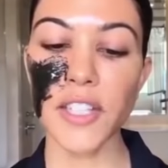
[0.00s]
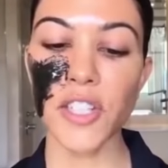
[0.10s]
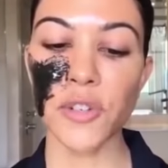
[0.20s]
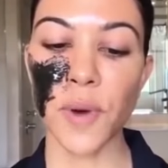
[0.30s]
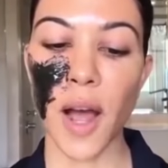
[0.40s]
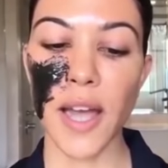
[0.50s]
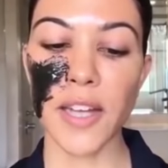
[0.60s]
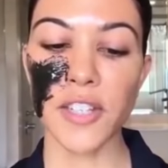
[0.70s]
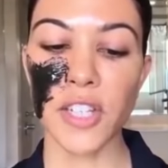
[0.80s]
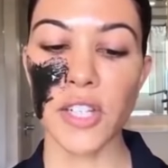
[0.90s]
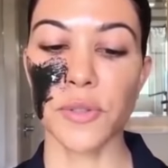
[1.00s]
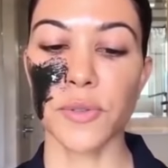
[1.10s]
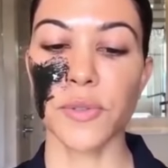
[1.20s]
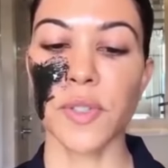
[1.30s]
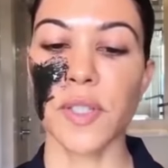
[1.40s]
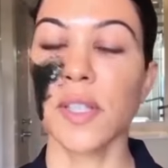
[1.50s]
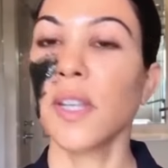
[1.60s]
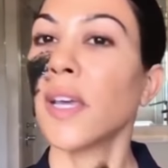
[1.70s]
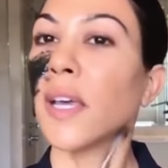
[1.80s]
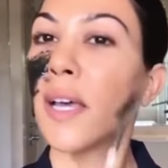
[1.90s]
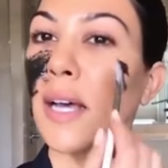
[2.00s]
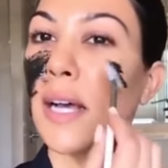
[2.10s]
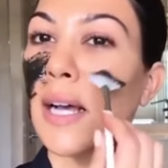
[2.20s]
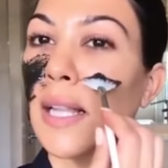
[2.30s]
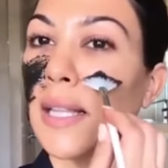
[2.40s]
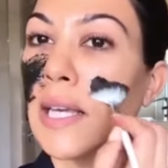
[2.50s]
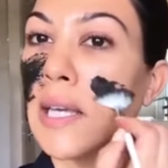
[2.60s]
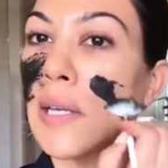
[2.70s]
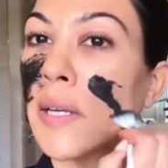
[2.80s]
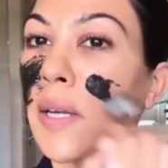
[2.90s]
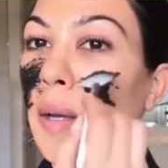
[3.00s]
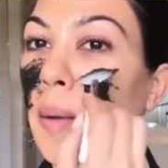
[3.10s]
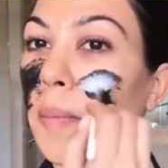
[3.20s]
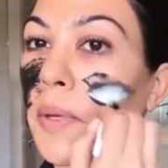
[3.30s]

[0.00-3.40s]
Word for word: I try to use clean